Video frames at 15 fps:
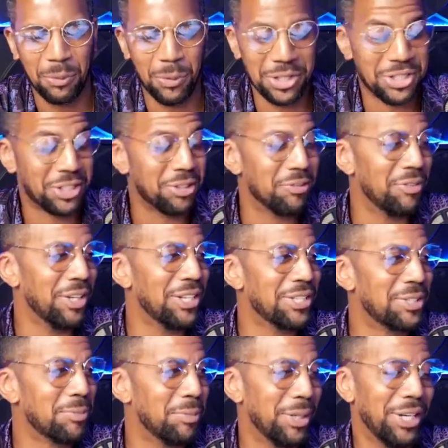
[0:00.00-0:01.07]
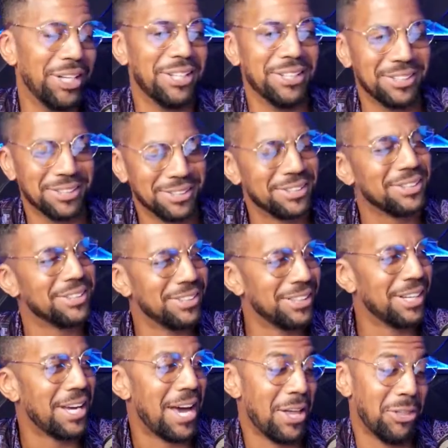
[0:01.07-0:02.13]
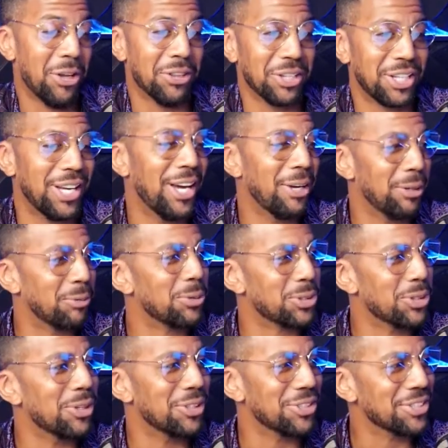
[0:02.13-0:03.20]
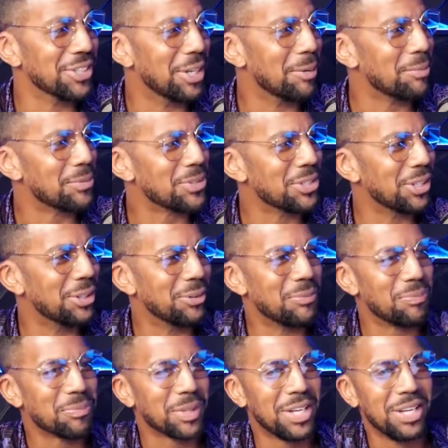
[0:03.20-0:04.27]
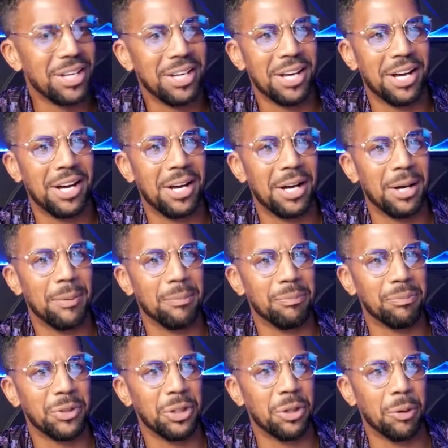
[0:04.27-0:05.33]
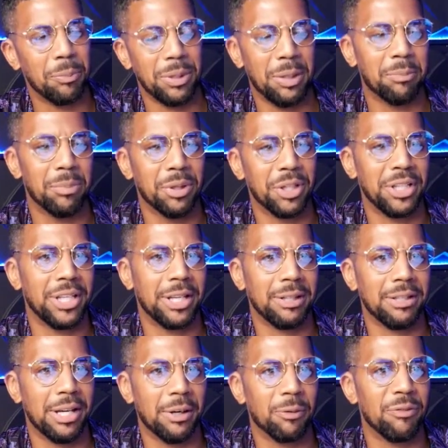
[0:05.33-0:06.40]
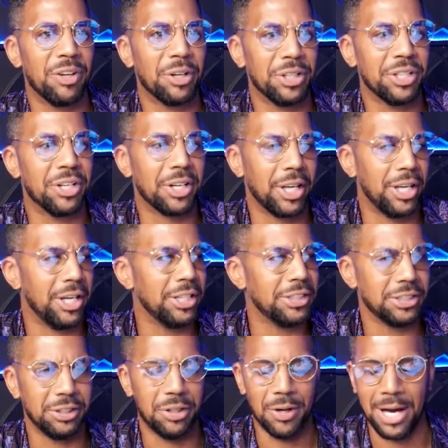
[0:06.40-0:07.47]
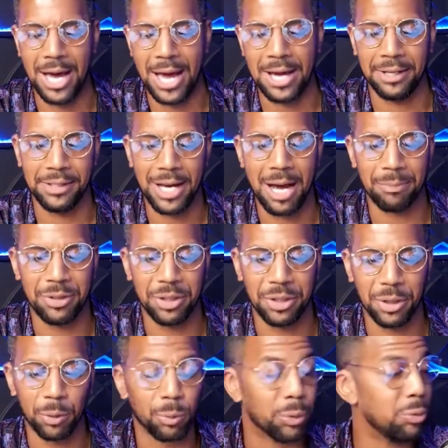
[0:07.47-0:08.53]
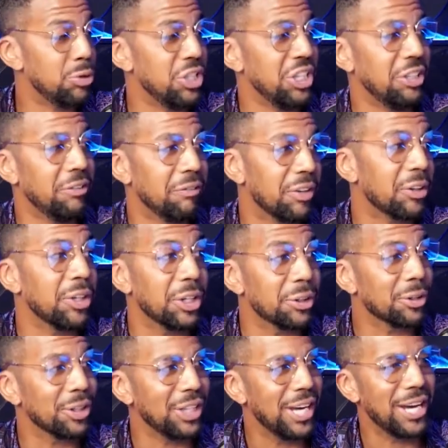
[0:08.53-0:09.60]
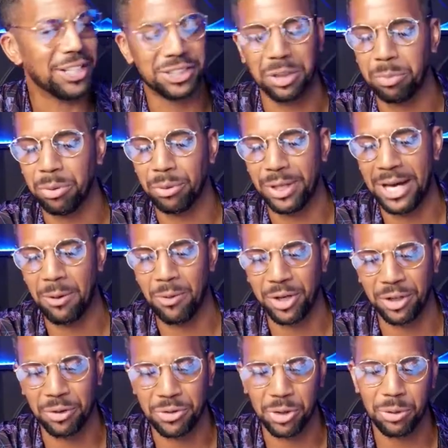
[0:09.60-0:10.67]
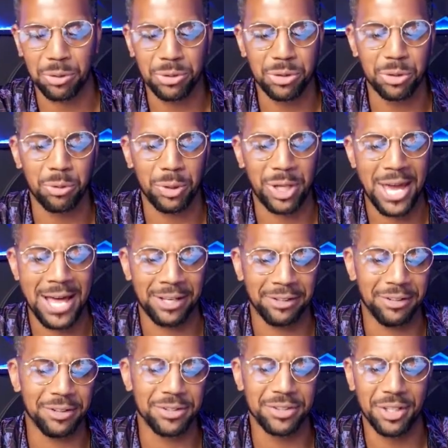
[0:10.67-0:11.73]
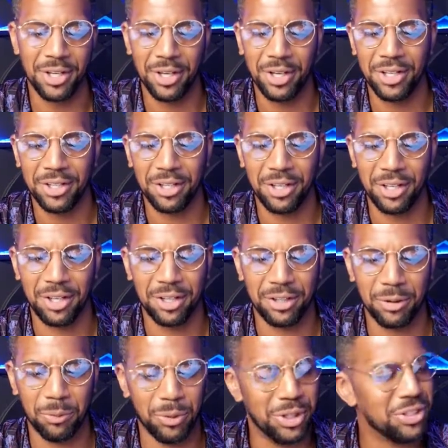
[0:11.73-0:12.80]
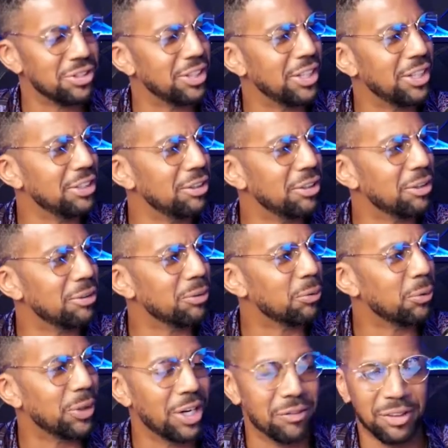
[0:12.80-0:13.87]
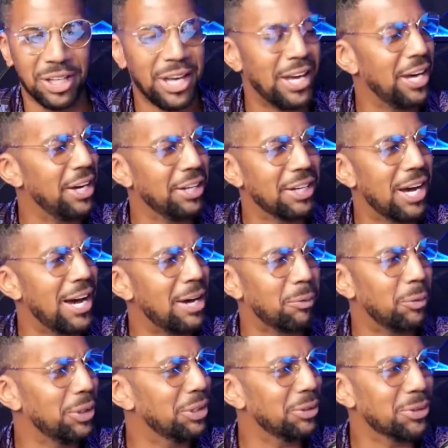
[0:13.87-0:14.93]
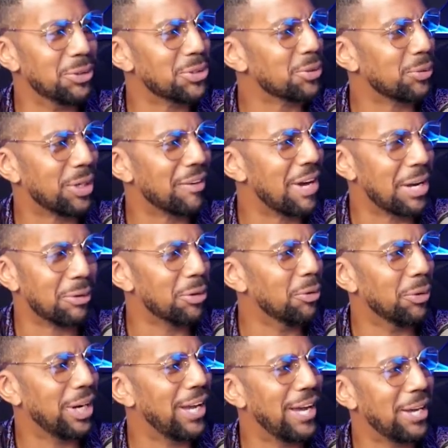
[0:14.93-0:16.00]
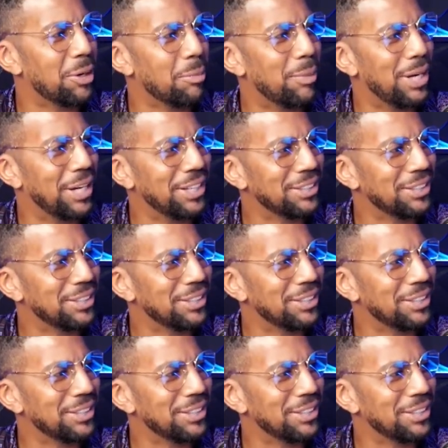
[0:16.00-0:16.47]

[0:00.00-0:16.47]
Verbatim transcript: Wasn't convinced, but I thought the guy was on to something. So um, you know, being bullied at a very young age, you know, I adopted a routine very early. I actually pulled out one of those old school calendars, uh, the ones that, you know, whatever they had, Hot Wheels or whatever. I don't know what I had on mine.